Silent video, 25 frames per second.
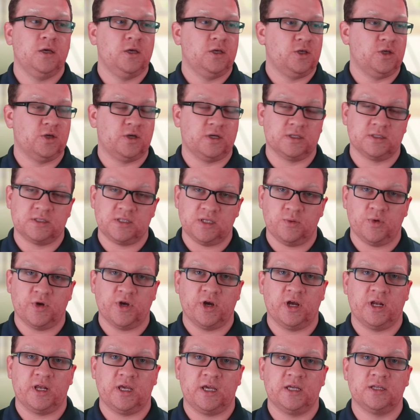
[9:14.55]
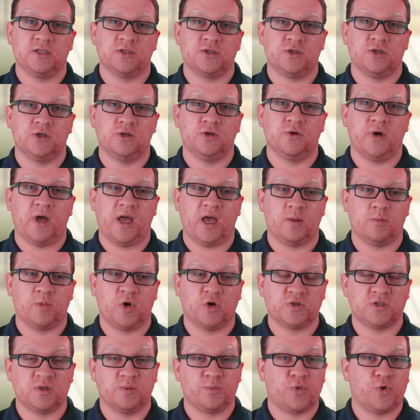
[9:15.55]
You can see what you're getting into. And
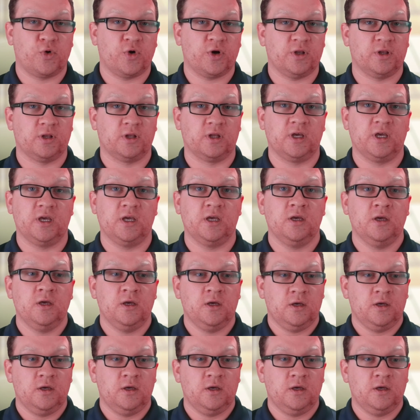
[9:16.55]
most importantly,